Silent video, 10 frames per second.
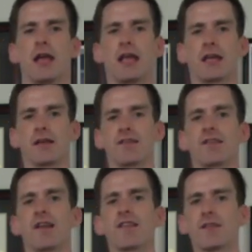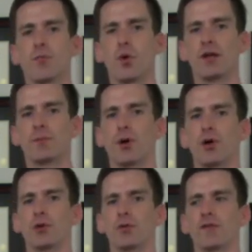and sesamoid
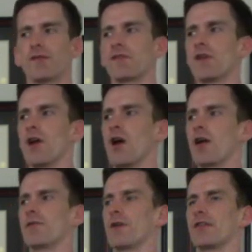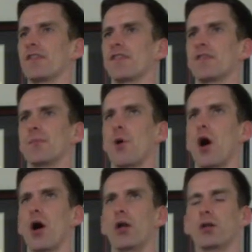bones are very
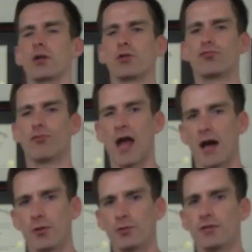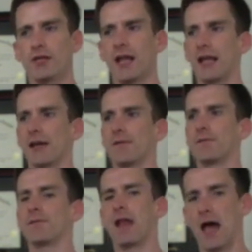small, round, and
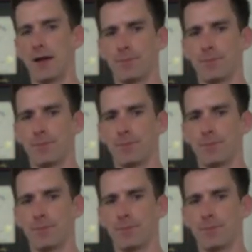flat.